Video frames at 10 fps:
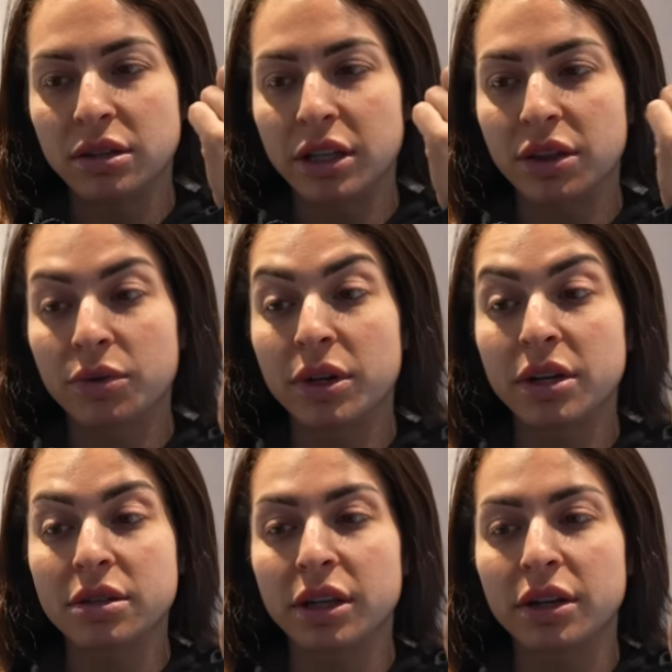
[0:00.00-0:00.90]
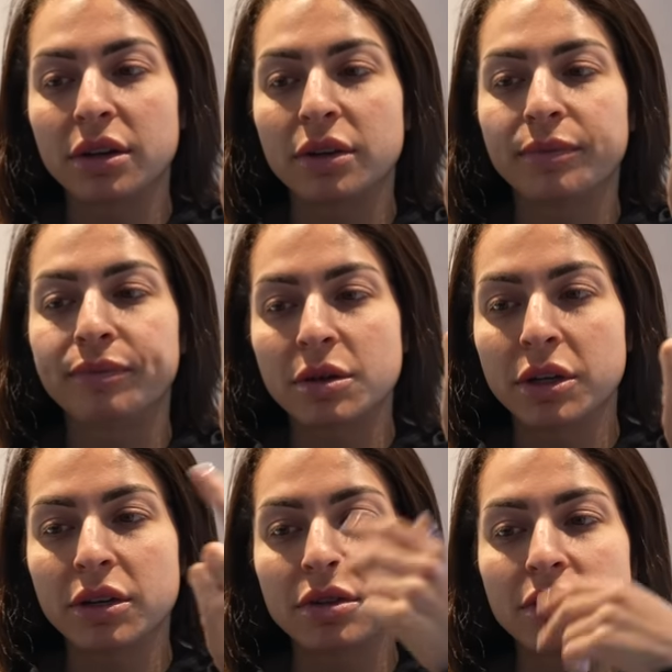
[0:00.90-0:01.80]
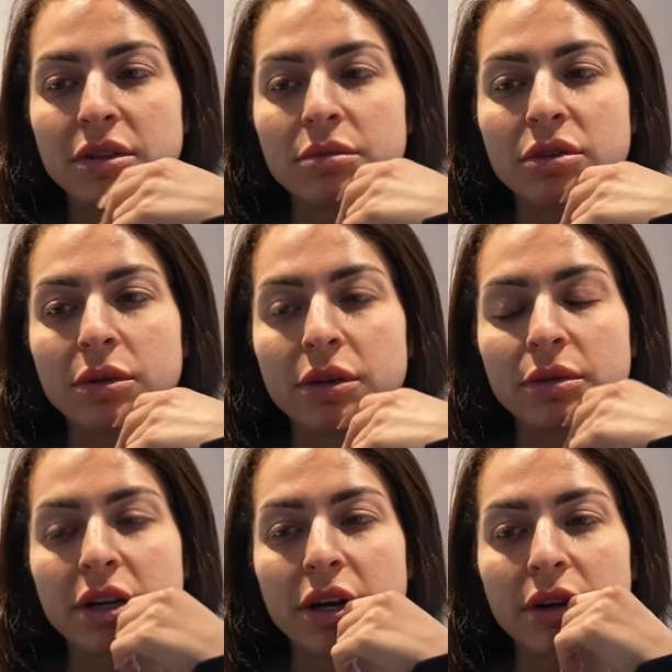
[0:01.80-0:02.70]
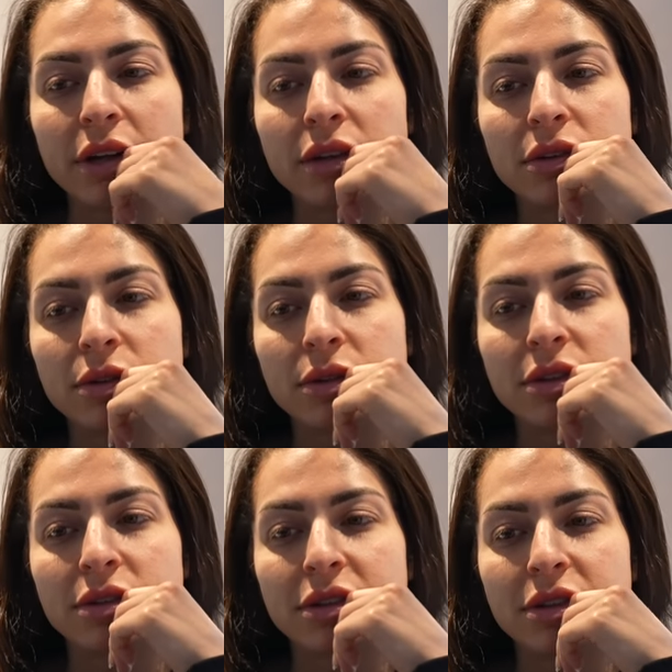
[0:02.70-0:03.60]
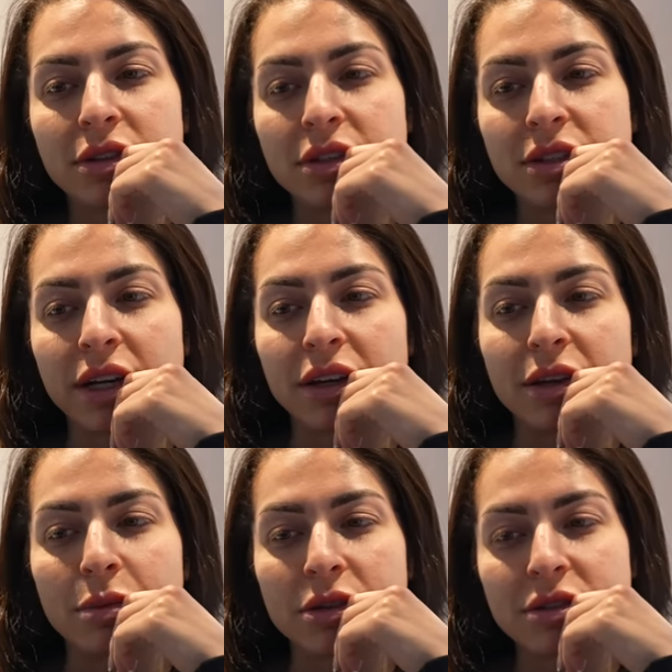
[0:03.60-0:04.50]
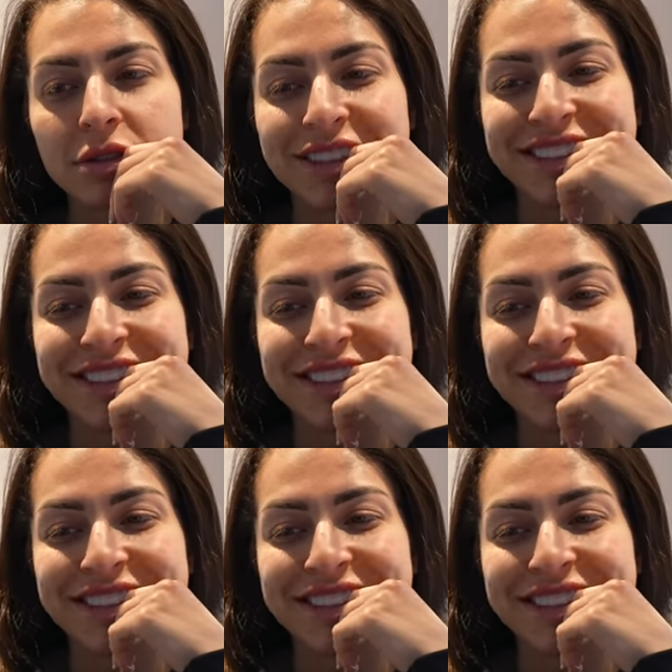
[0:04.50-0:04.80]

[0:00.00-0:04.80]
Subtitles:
like 3 days later, somebody else on the team told me they're retiring, who was the second key person.